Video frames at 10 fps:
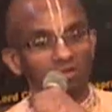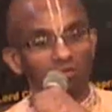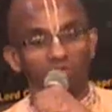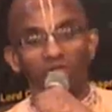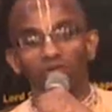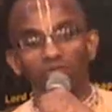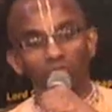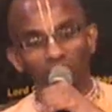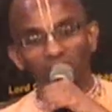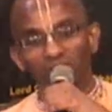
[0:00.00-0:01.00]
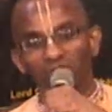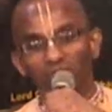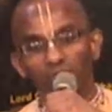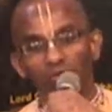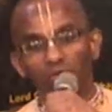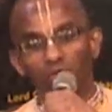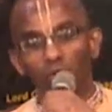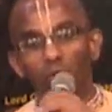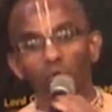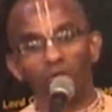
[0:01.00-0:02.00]
You know, there were devotees
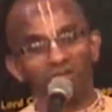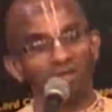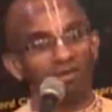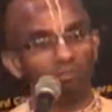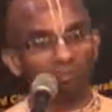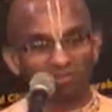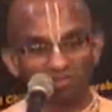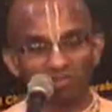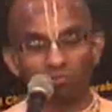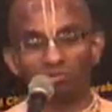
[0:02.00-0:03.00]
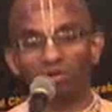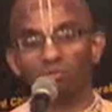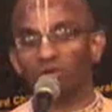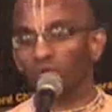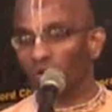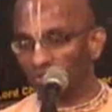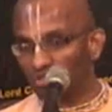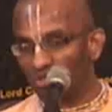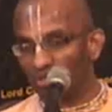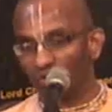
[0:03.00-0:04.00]
who were persecuted, who were
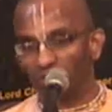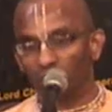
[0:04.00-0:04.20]
tortured,